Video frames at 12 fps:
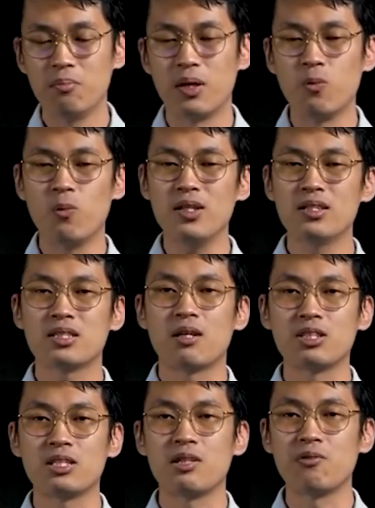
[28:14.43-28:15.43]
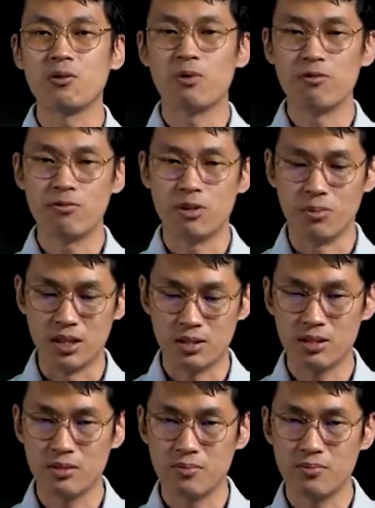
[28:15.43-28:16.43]
But what does our Savior want from
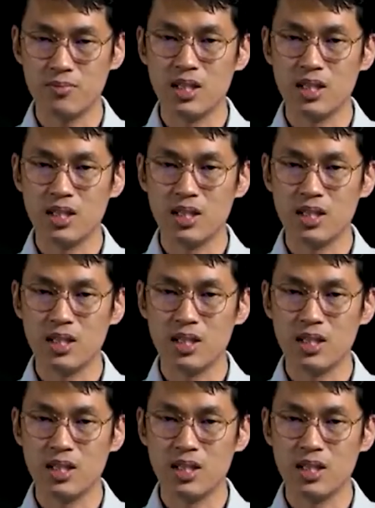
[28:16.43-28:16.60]
us?